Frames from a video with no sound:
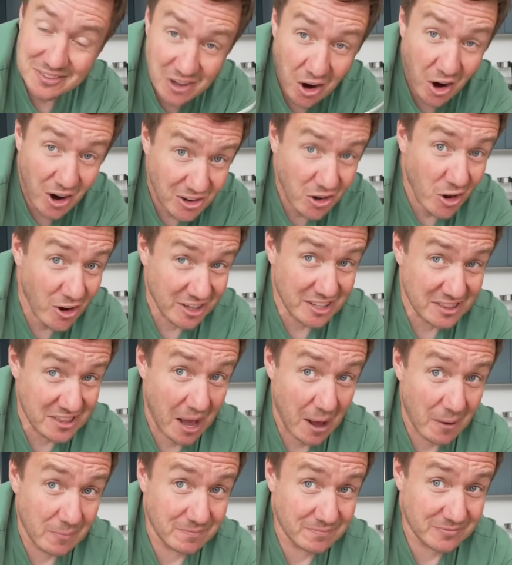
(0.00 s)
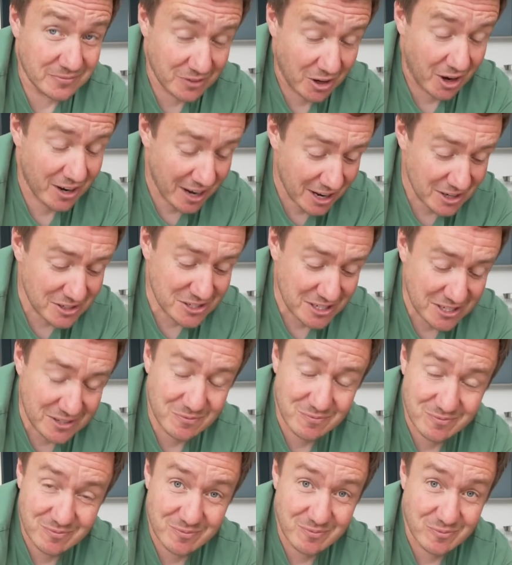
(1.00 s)
I like that. I
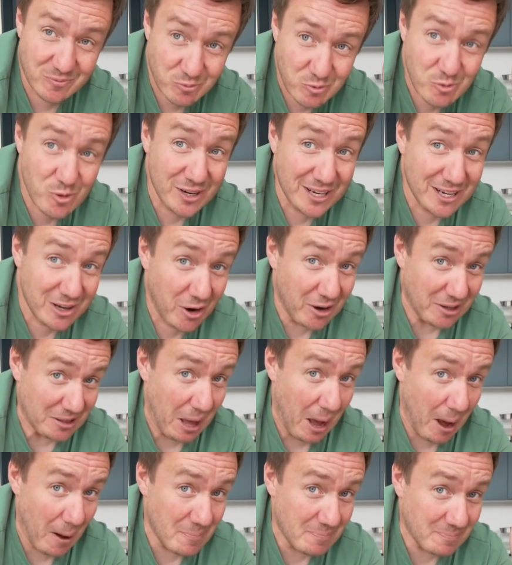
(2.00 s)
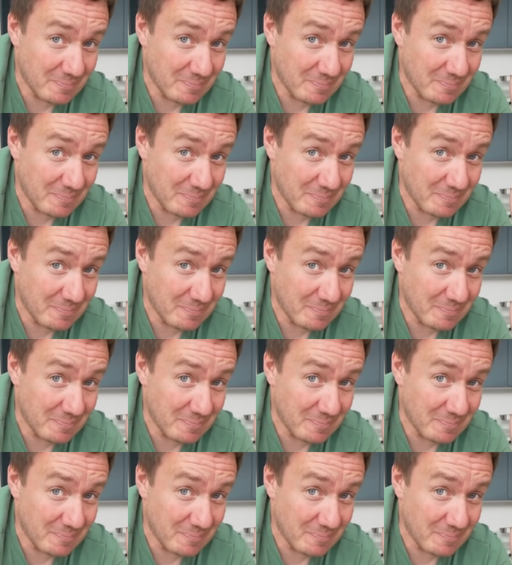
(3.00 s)
actually really like that.